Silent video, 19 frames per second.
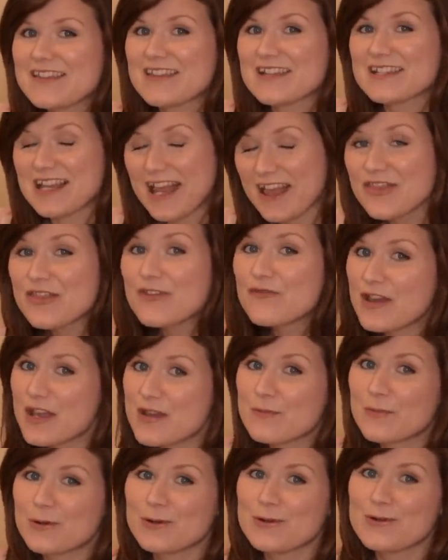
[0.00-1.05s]
the 10th of
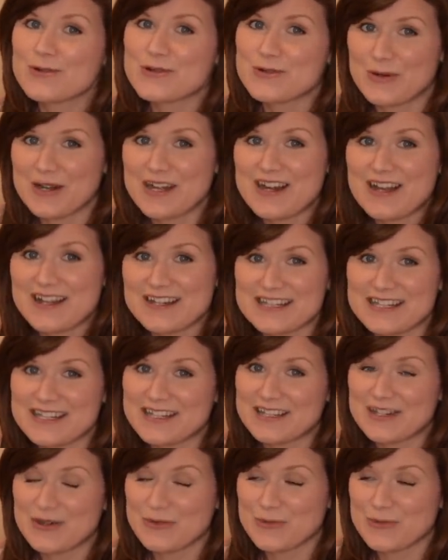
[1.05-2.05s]
April, 2019,